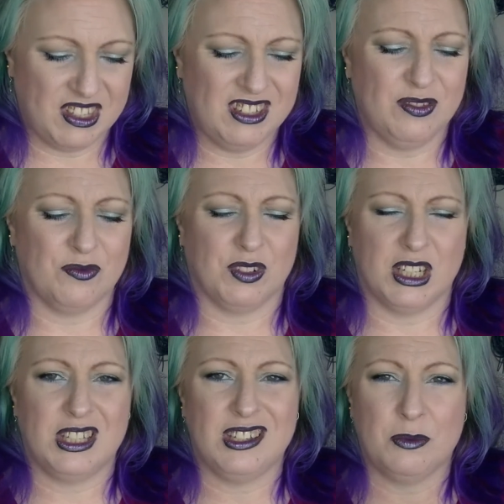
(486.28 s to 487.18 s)
doesn't
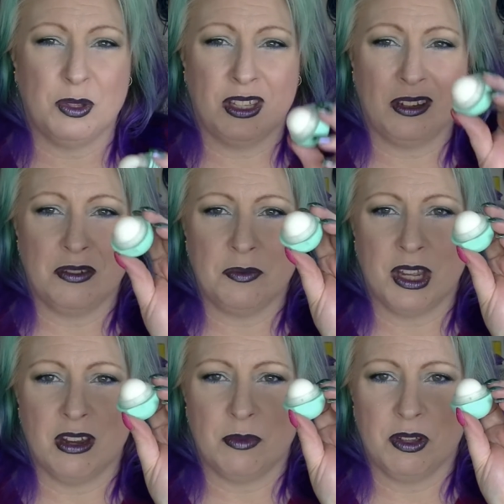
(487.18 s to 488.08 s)
really smell like cream
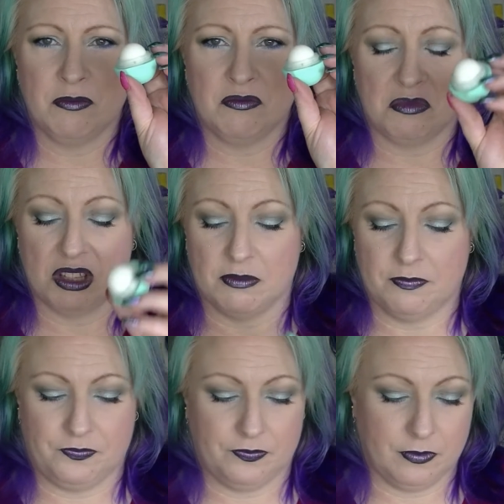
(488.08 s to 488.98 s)
caramel, but
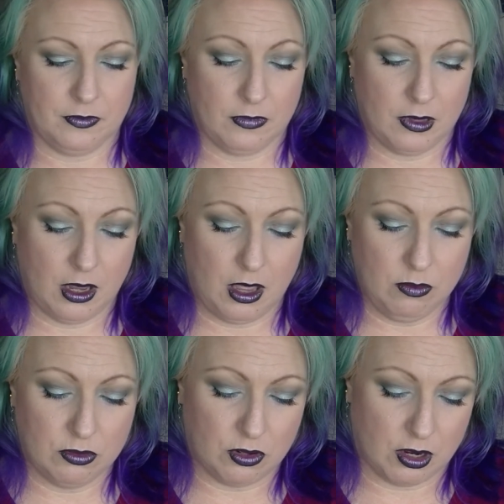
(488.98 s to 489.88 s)
I
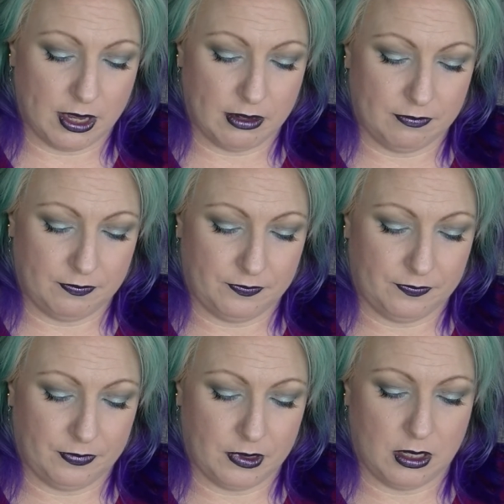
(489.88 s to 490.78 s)
will try it
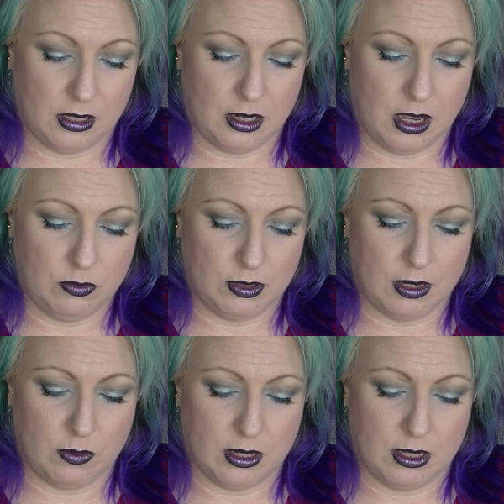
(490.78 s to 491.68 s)
and I will see
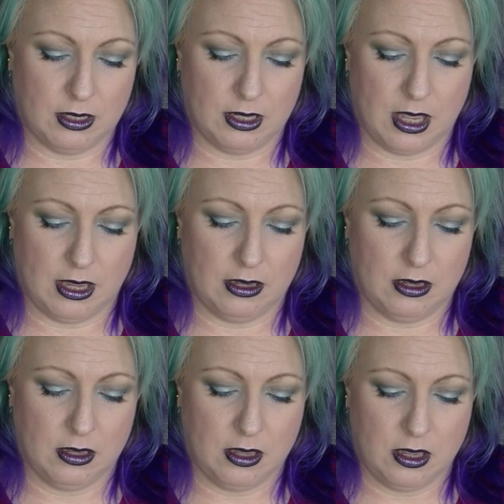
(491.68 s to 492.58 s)
what it is like.
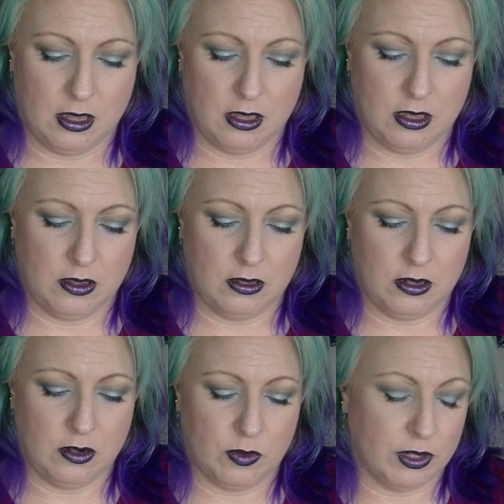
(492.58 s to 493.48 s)

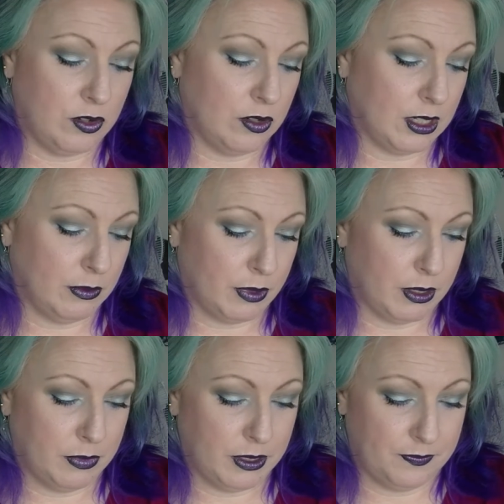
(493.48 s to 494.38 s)
Can always use lip
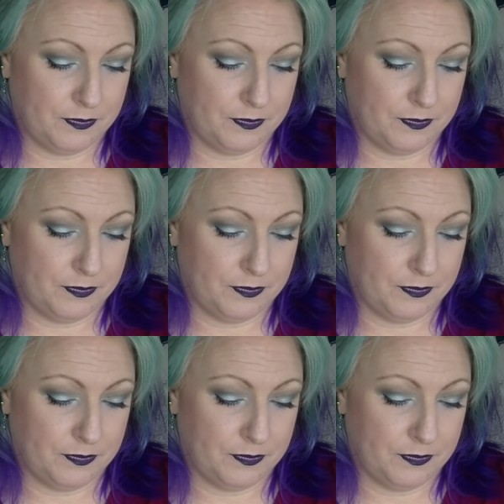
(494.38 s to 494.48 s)
balms.